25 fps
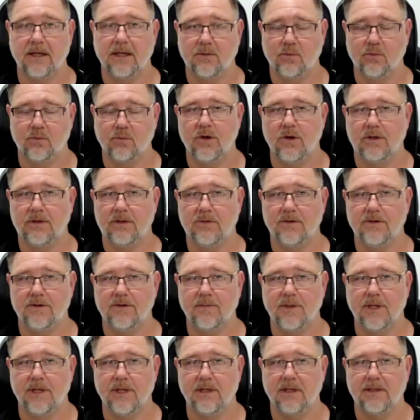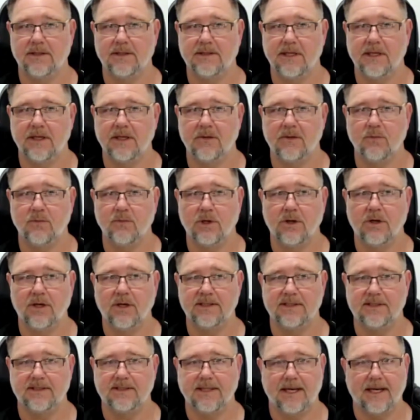and it worked with me. See, when
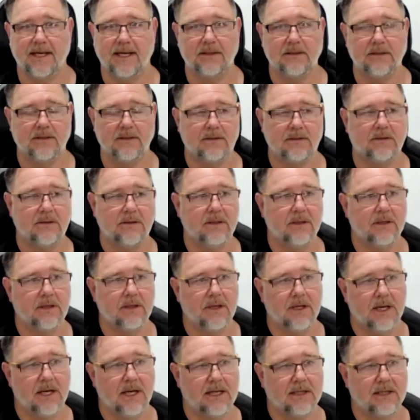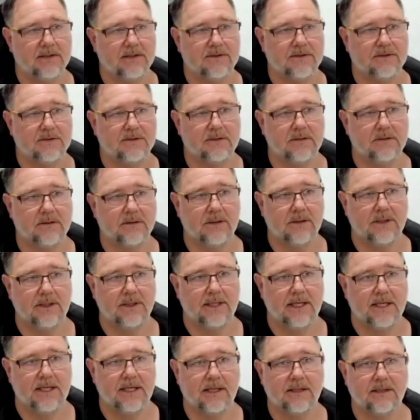I started as
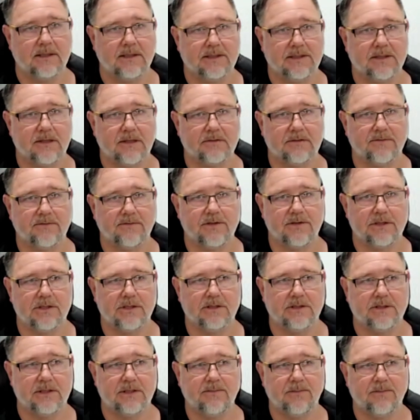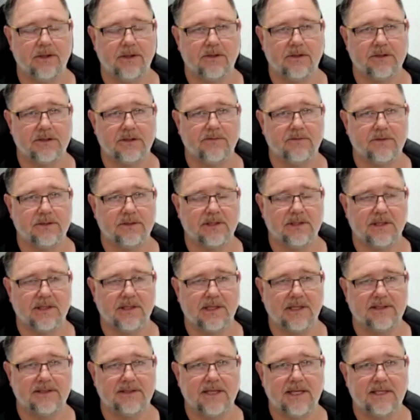getting into self-sufficiency because it was a
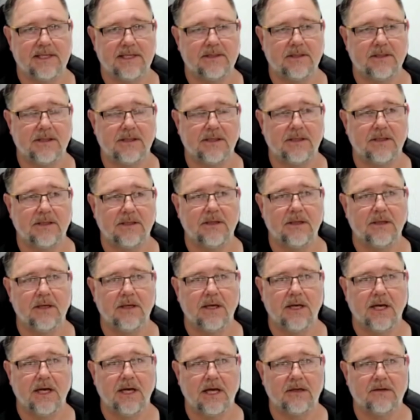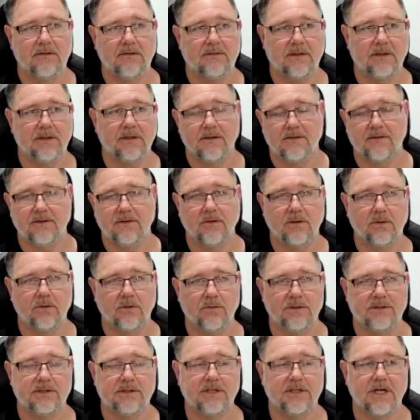necessity out of the thought it
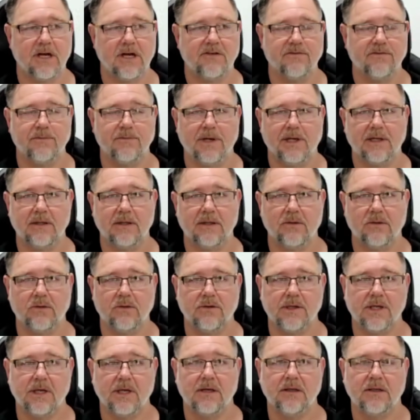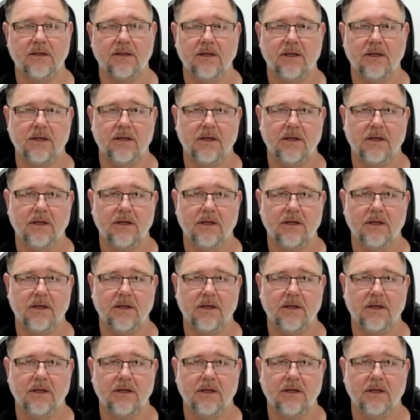would save money and all that,